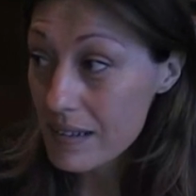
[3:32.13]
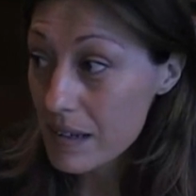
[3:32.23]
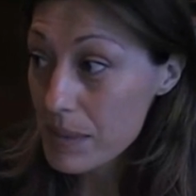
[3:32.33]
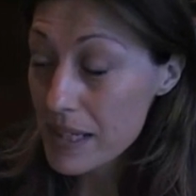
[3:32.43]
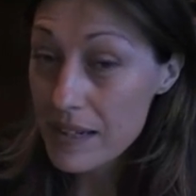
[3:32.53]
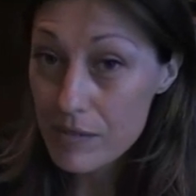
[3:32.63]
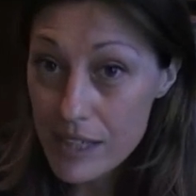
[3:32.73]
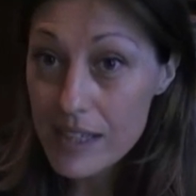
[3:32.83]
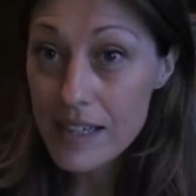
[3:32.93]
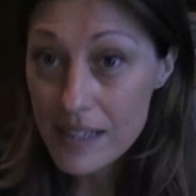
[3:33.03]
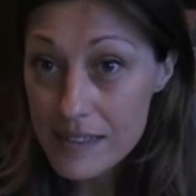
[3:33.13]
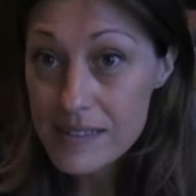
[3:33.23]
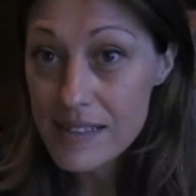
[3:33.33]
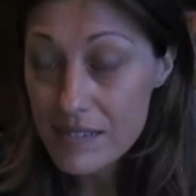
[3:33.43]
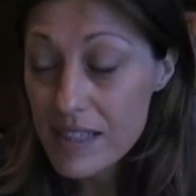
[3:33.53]
I mean, it really
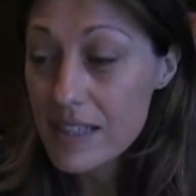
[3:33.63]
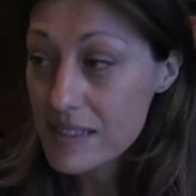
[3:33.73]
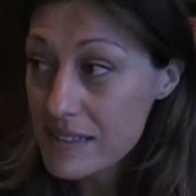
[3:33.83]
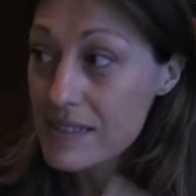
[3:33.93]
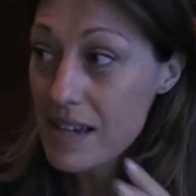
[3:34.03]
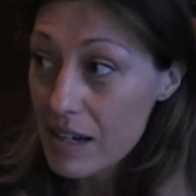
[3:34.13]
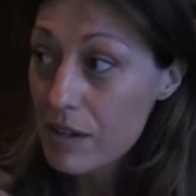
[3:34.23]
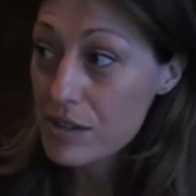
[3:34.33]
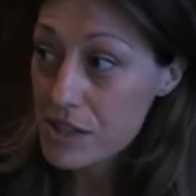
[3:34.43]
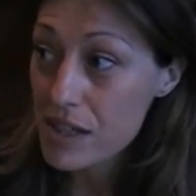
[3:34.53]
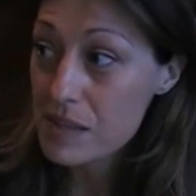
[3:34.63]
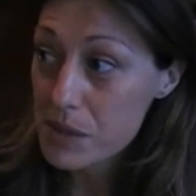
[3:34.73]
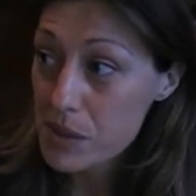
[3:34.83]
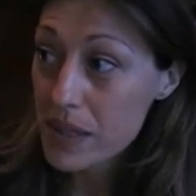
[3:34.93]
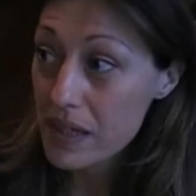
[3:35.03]
is. There really is a stark contrast
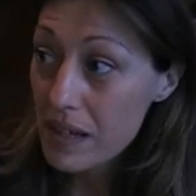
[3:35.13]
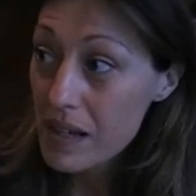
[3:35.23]
between